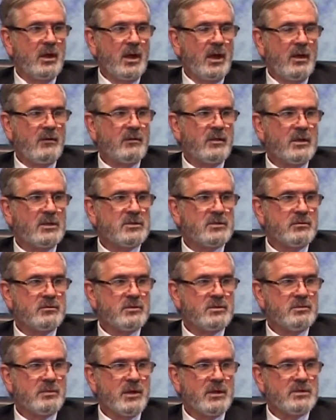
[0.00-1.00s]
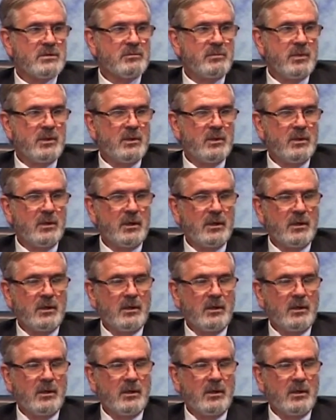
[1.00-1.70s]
ethics and responsibility.